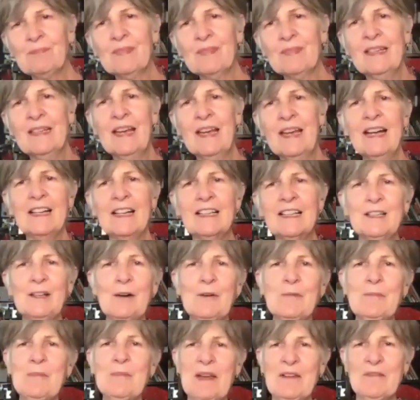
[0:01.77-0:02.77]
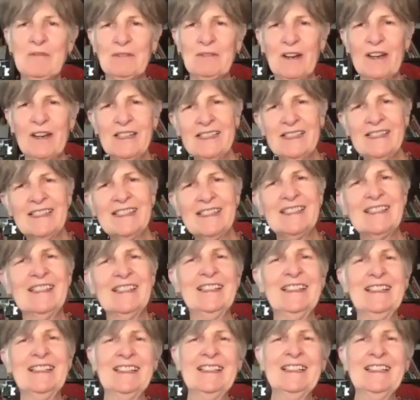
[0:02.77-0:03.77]
Hello, my friends.
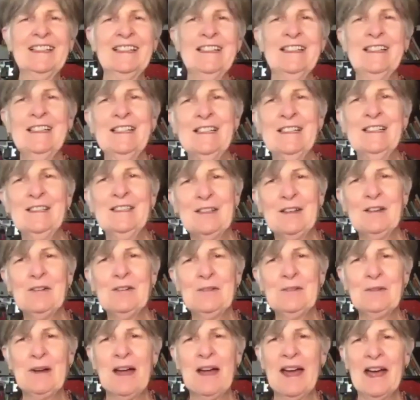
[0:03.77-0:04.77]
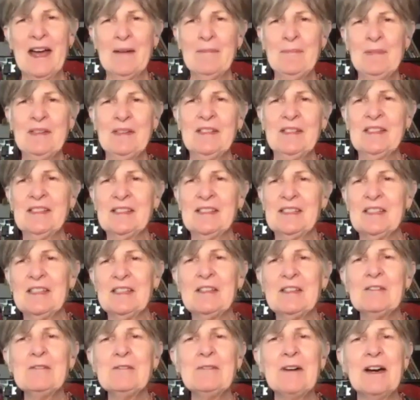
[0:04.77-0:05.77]
So happy to see
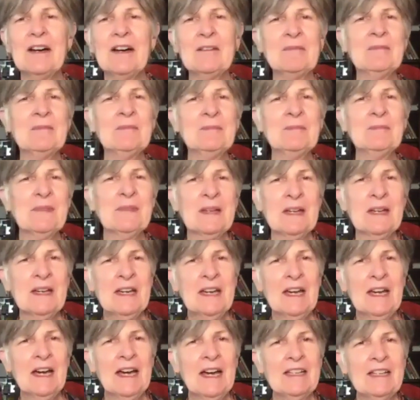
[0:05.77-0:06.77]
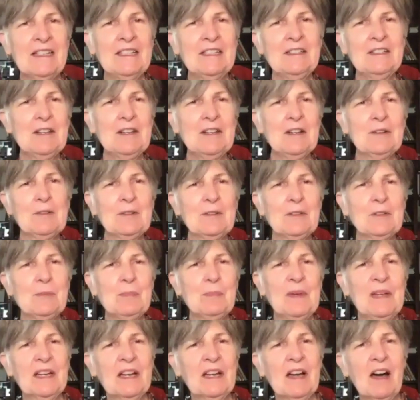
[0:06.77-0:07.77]
you. I didn't know this
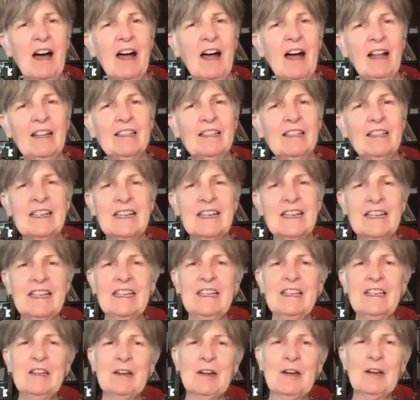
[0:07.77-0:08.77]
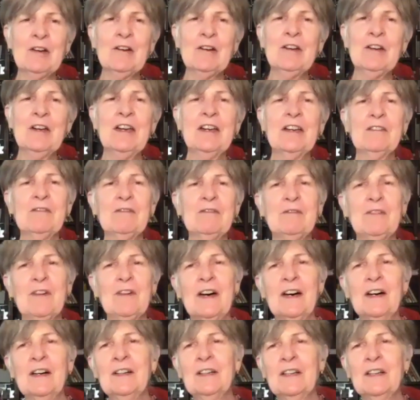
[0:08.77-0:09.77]
being a holiday here if
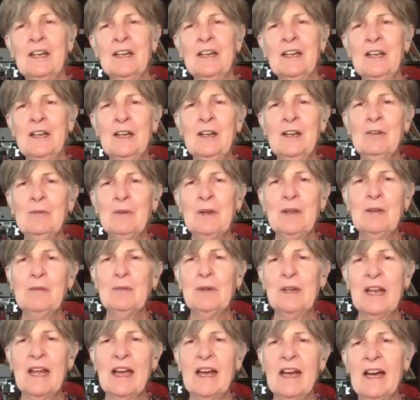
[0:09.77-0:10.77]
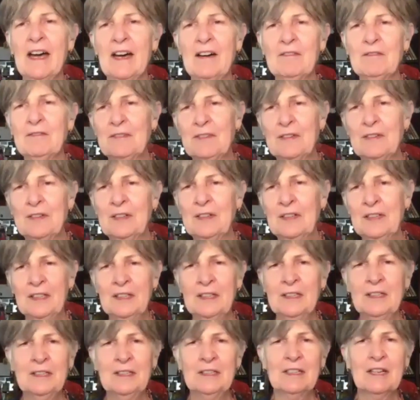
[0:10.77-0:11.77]
we would have
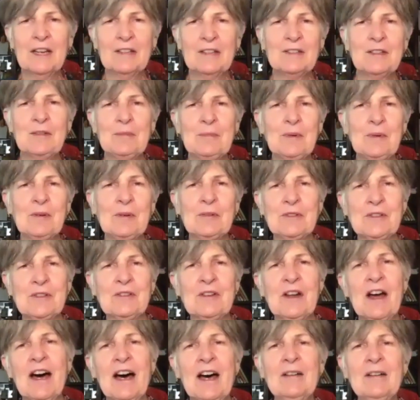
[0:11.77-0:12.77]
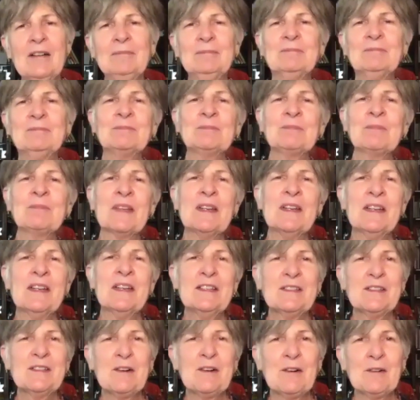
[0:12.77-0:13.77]
customers or not.
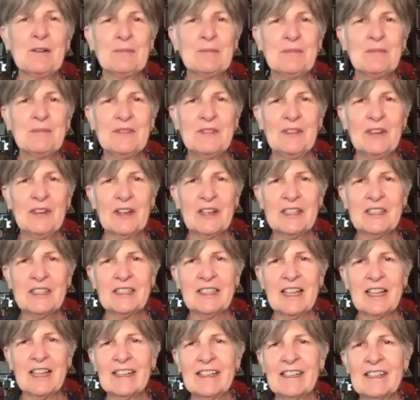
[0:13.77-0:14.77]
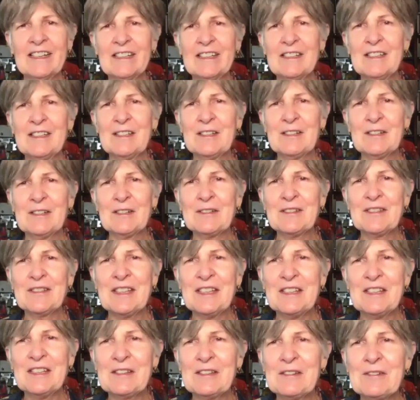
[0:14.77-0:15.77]
So I'm very delighted to
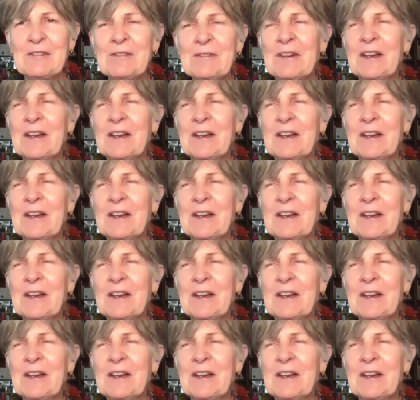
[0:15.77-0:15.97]
see you.